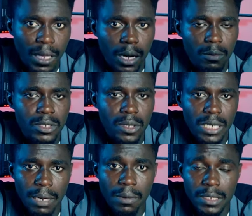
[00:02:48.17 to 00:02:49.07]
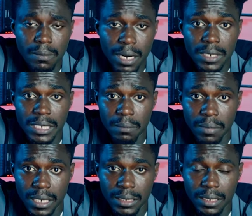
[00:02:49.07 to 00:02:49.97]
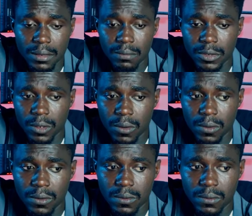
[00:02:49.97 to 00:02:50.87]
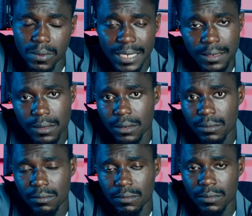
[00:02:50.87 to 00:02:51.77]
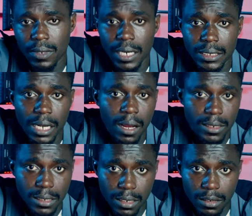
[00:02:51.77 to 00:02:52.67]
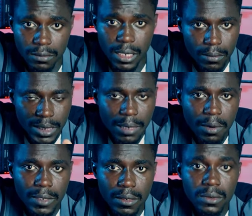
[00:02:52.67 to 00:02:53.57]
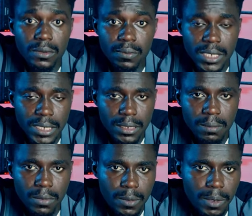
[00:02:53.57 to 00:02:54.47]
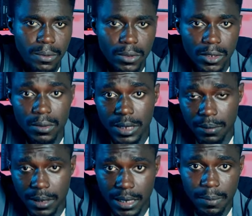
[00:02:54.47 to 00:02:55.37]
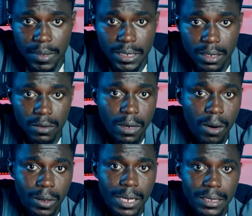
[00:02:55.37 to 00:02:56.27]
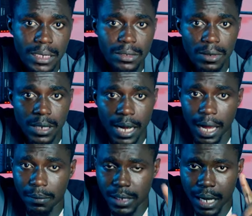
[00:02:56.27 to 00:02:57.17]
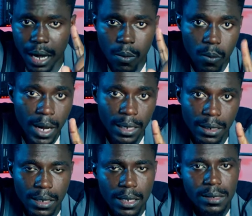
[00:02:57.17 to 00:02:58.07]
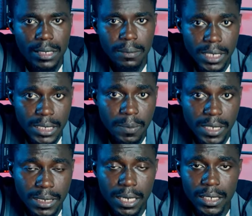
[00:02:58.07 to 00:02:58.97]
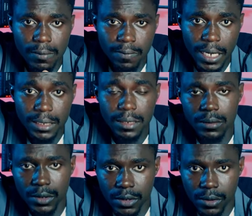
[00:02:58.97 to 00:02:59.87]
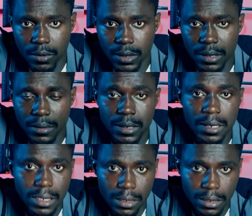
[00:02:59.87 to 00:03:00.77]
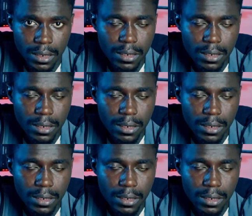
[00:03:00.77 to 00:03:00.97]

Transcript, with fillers: I'll be talking about Mari in a bit, so let's not rush ourselves. Some of the good reasons most people choose Substance Painter over other texturing apps are: one, Substance Painter is fast to use, sleek,